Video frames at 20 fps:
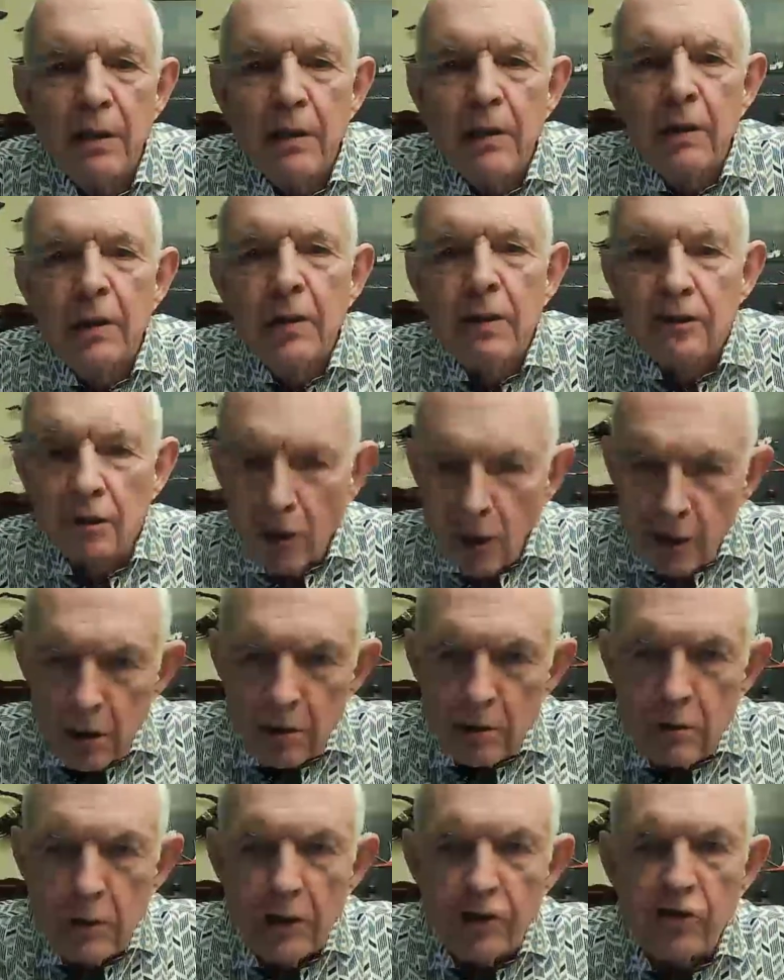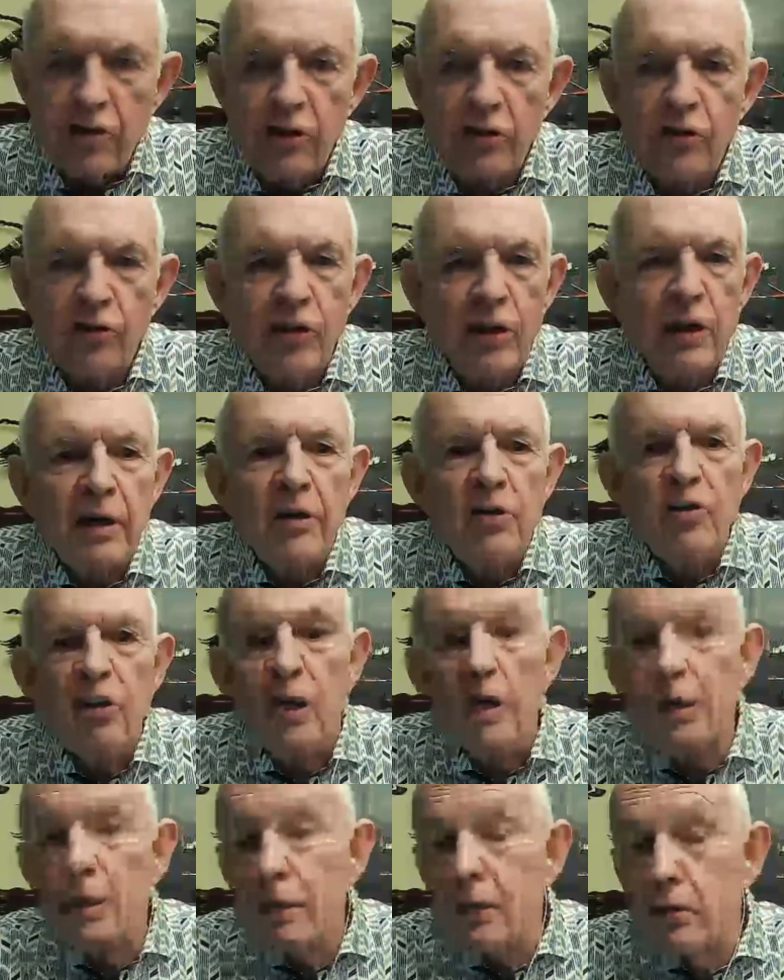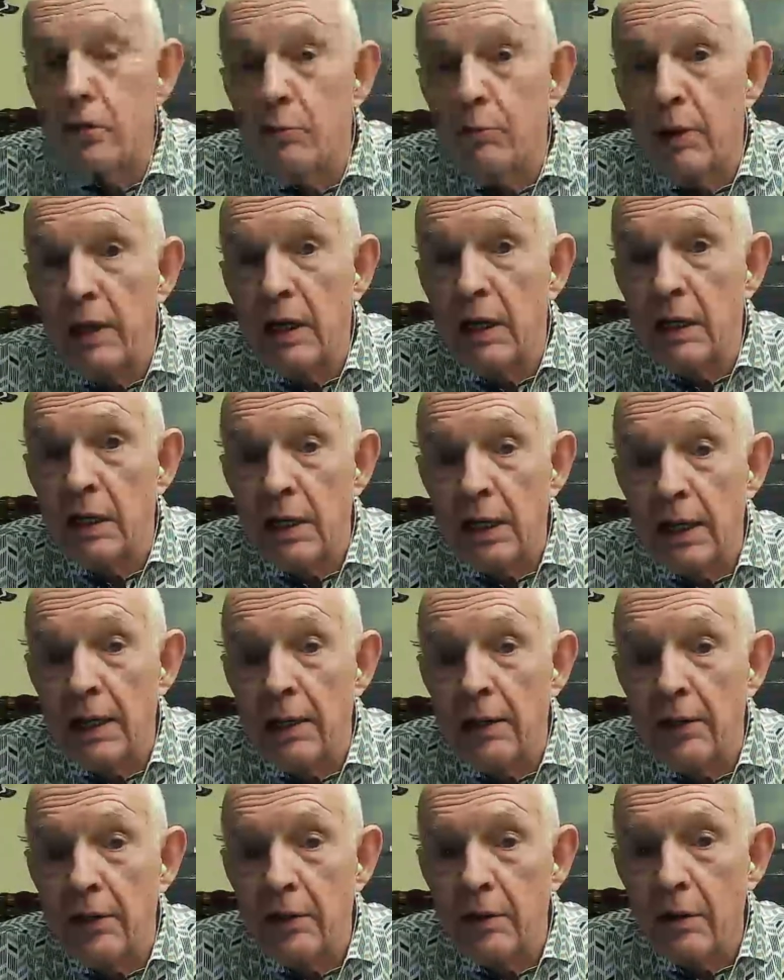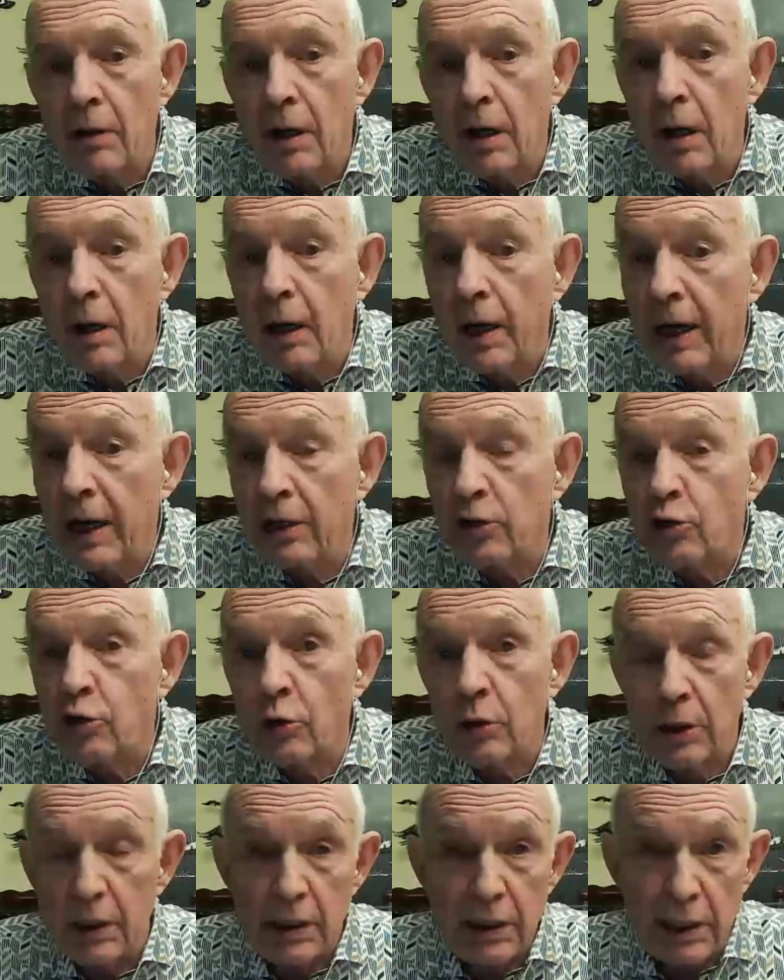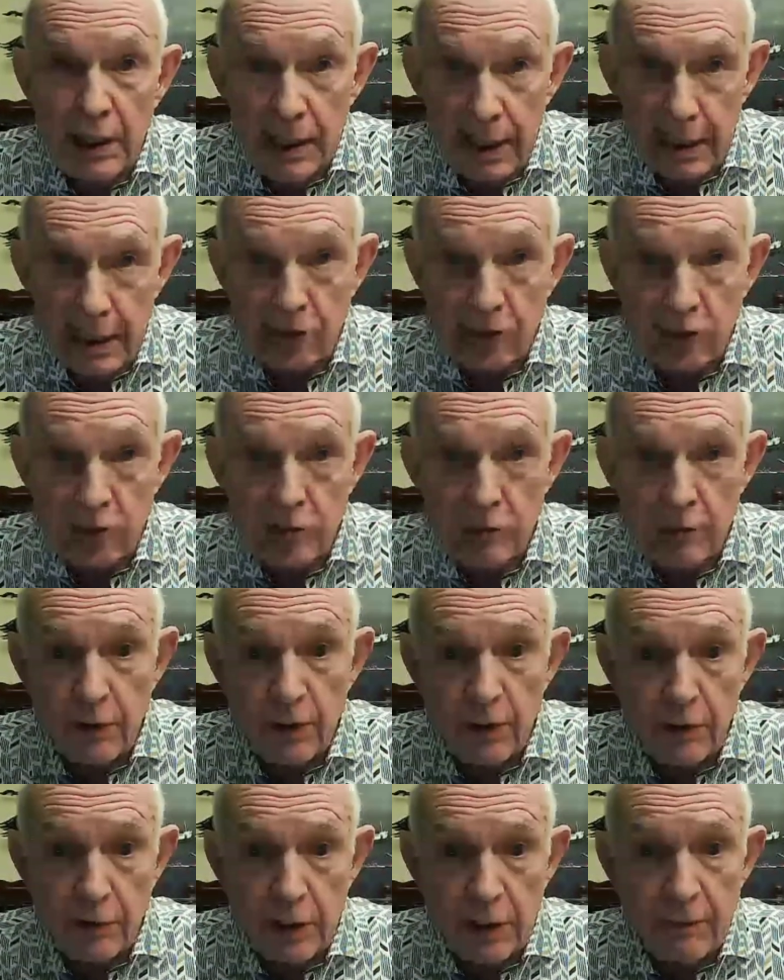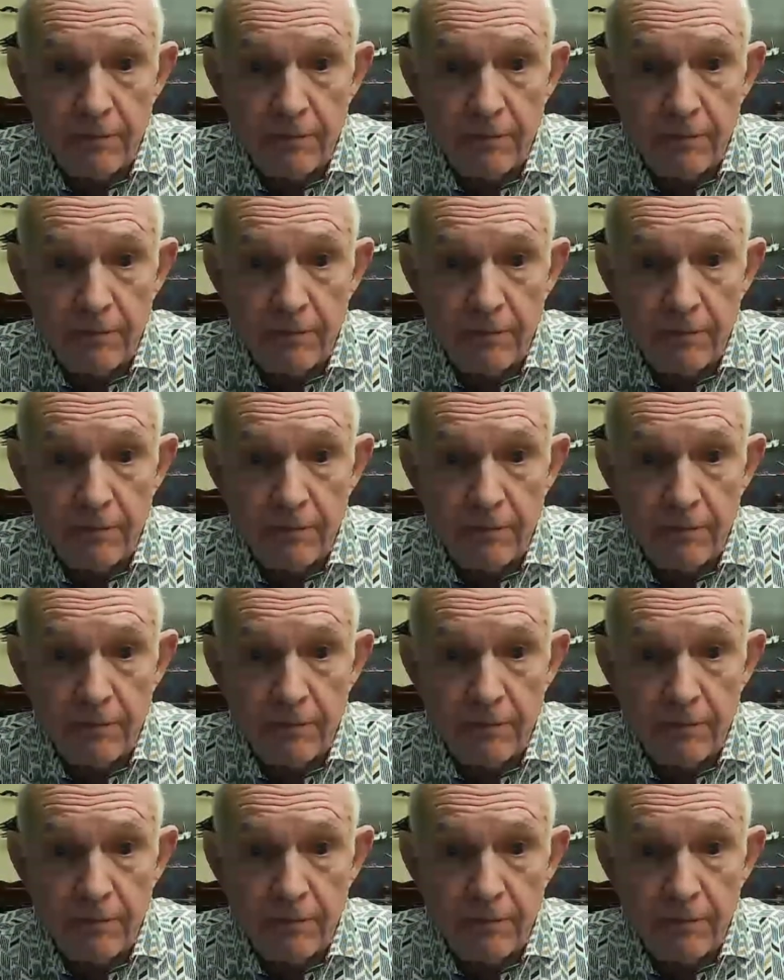Not all questions that are sent into BNN are actually asked, by the way.